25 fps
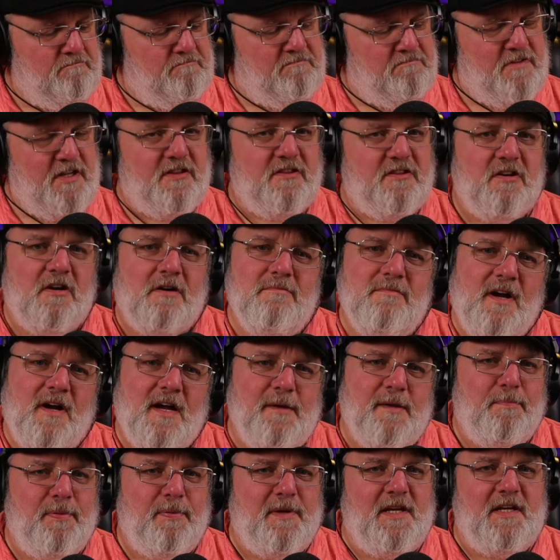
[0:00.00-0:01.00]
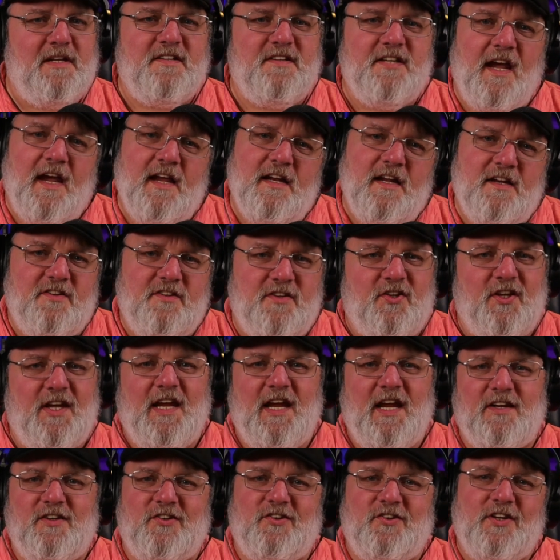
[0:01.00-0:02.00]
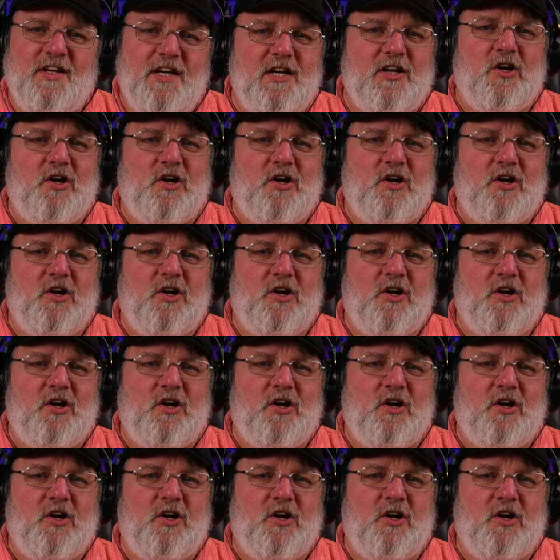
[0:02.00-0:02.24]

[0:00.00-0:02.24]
that there might be tainted THC